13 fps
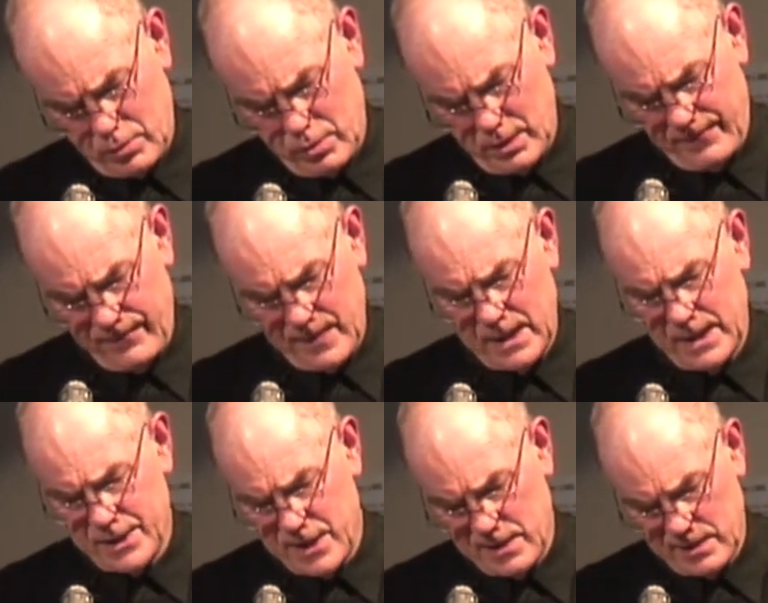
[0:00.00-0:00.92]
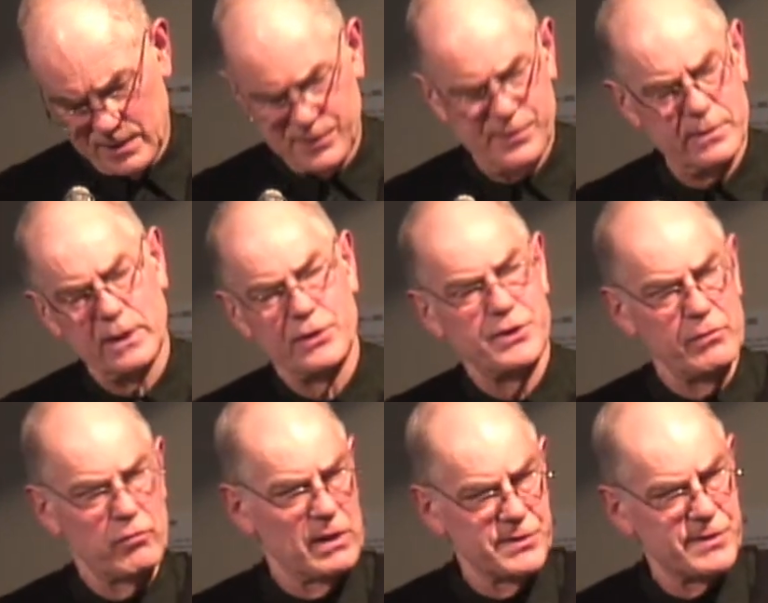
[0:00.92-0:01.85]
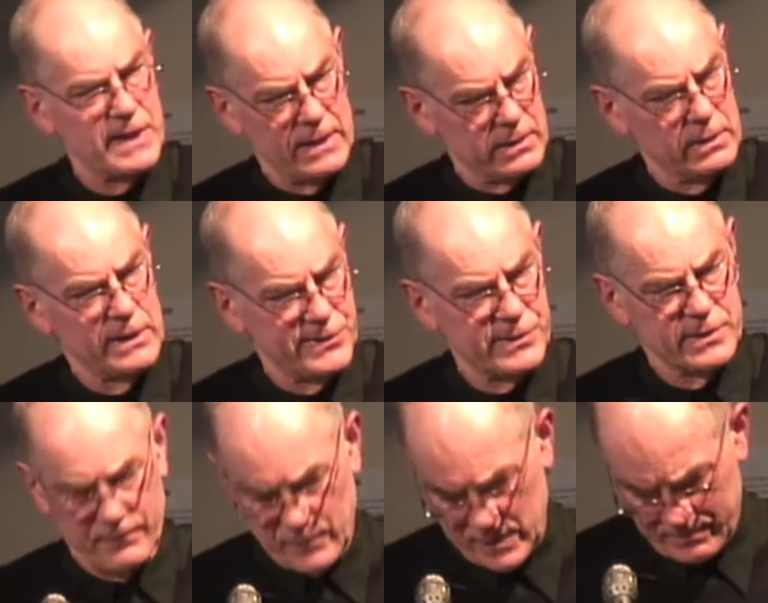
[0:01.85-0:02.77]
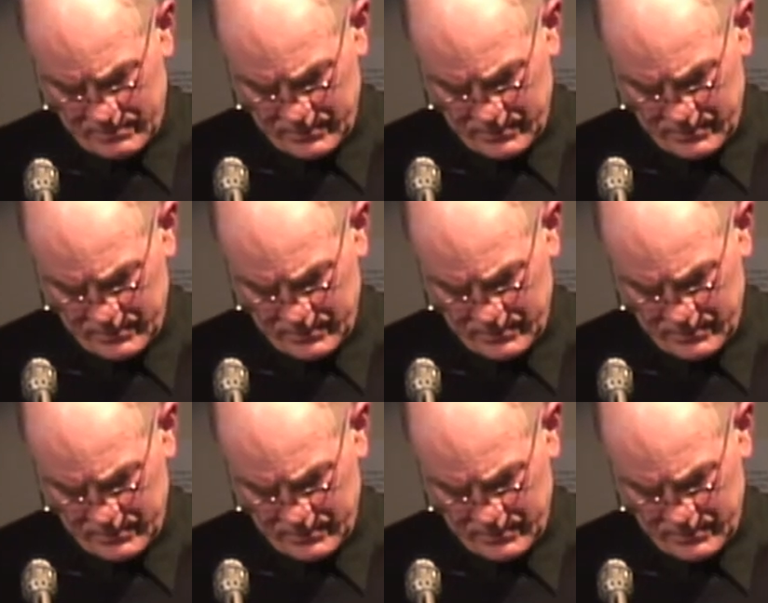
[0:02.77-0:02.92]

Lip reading: qualified years." And then she runs down a list of the